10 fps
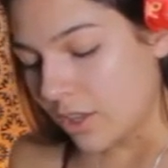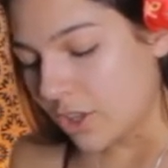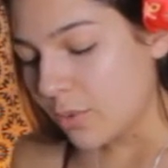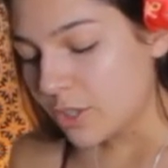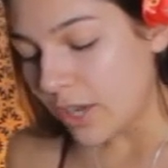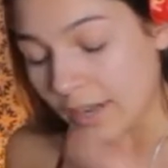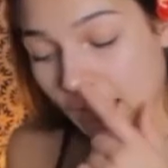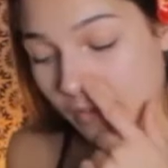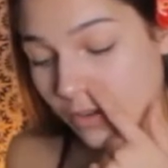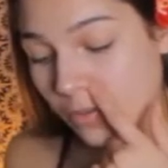You were trying
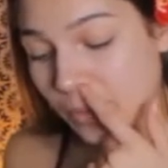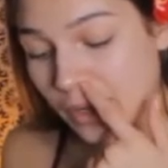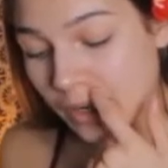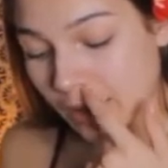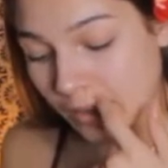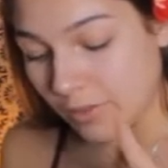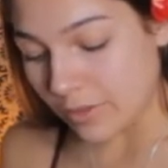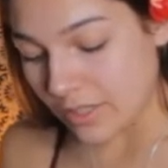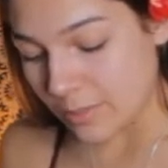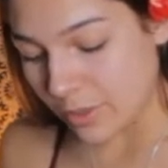to have a new beginning in love
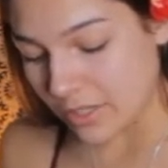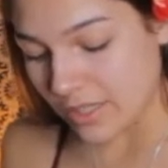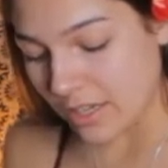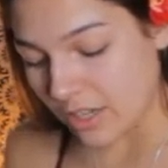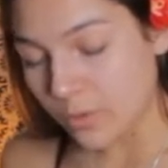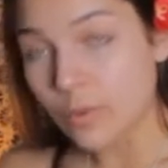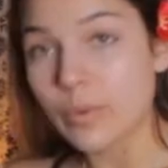with this person, and you were